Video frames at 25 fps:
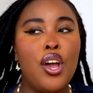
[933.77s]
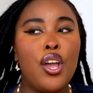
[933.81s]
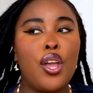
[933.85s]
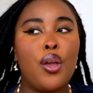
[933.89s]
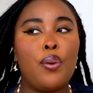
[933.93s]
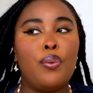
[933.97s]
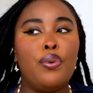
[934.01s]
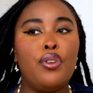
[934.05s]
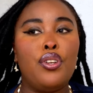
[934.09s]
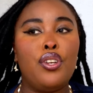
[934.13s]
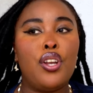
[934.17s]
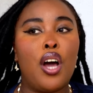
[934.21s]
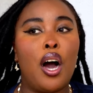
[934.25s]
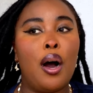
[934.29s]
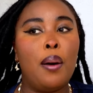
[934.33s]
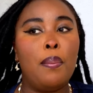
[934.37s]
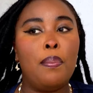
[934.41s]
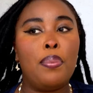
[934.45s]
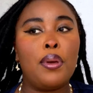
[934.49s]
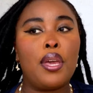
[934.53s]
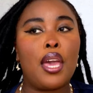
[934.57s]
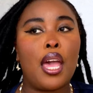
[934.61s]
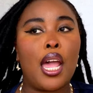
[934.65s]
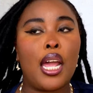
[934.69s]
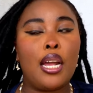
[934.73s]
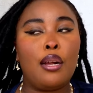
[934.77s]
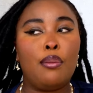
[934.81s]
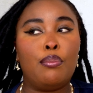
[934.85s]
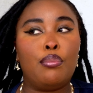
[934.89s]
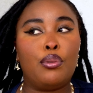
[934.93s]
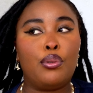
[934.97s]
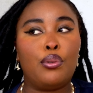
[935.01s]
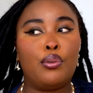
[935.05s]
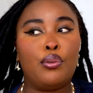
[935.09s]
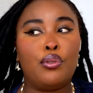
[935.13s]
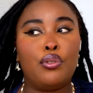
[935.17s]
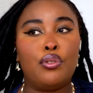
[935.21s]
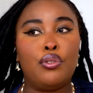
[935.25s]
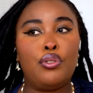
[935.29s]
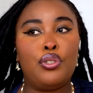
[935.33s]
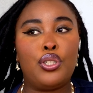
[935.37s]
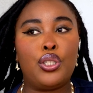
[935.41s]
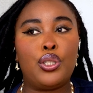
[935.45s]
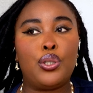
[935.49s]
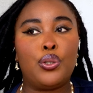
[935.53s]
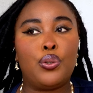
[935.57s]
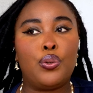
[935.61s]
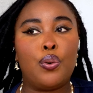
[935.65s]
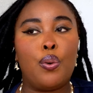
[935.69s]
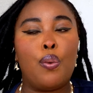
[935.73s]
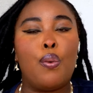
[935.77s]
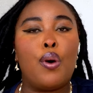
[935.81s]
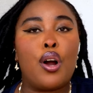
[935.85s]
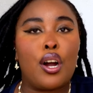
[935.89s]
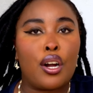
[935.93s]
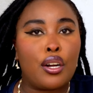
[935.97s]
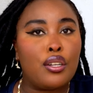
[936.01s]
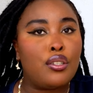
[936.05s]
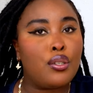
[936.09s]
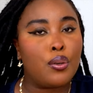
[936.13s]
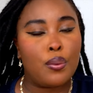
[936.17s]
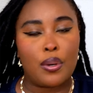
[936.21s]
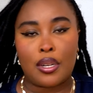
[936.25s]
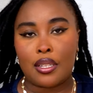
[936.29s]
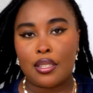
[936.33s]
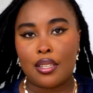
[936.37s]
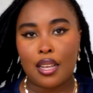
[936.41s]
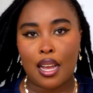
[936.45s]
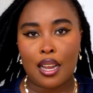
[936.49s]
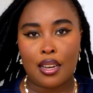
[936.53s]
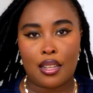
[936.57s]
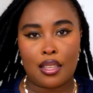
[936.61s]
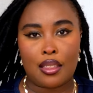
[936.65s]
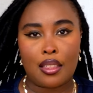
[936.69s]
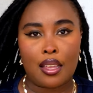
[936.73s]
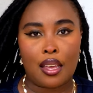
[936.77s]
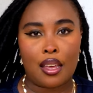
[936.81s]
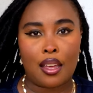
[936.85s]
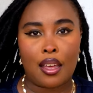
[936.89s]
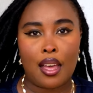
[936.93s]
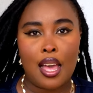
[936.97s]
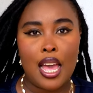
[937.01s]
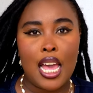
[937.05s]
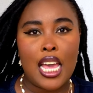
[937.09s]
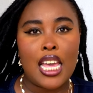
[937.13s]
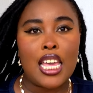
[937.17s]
you will not be able to work towards anything.